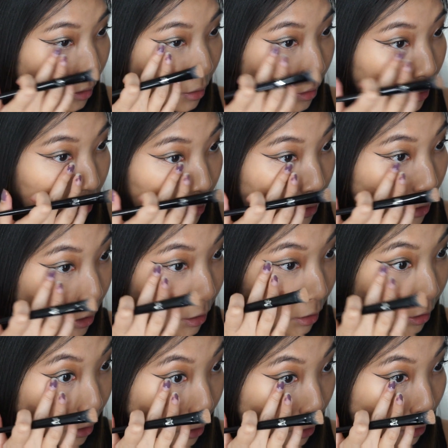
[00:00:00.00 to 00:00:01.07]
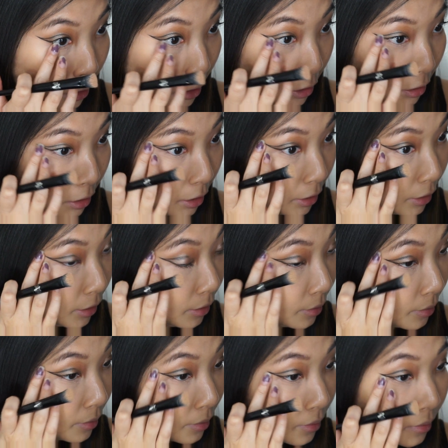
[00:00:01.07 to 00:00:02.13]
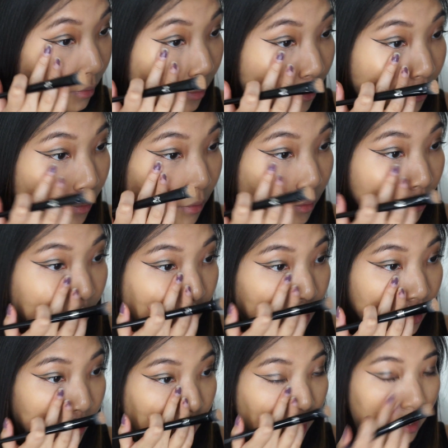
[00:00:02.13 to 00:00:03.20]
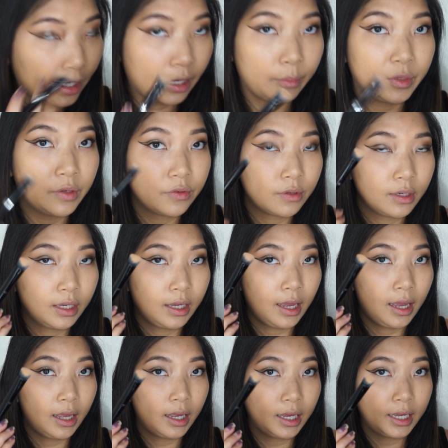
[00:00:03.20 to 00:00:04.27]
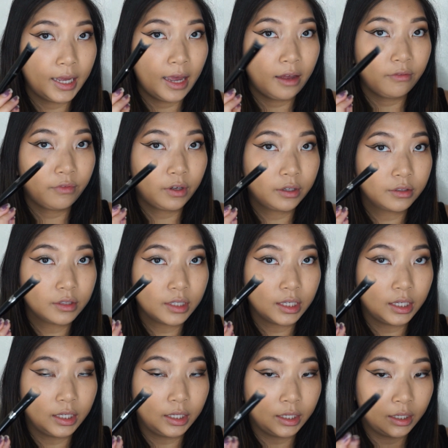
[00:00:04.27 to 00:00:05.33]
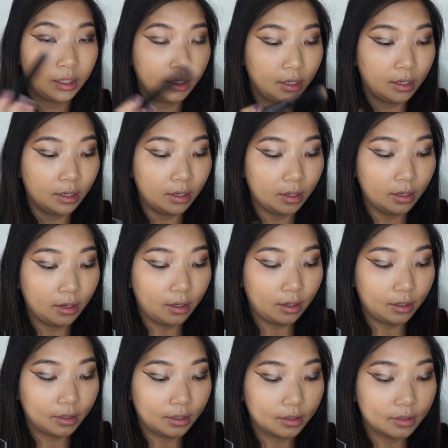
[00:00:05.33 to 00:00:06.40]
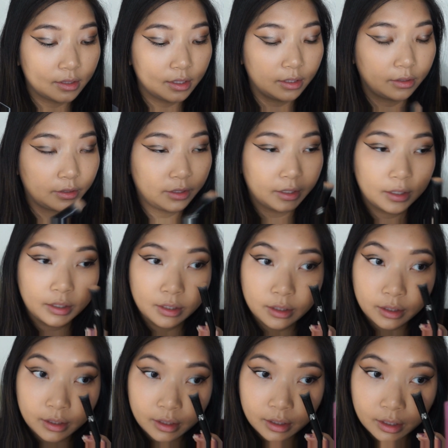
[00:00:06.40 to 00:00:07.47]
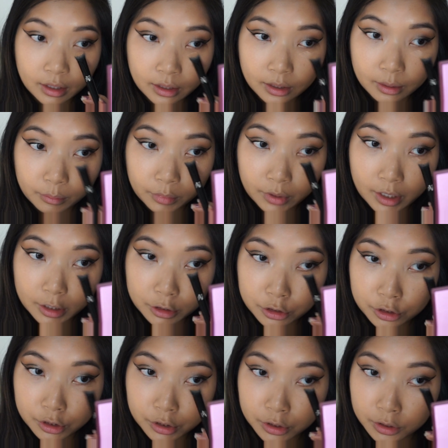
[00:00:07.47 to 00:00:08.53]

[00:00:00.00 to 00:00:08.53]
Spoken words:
conceal underneath here, and I'm using a Kat Von D concealer brush.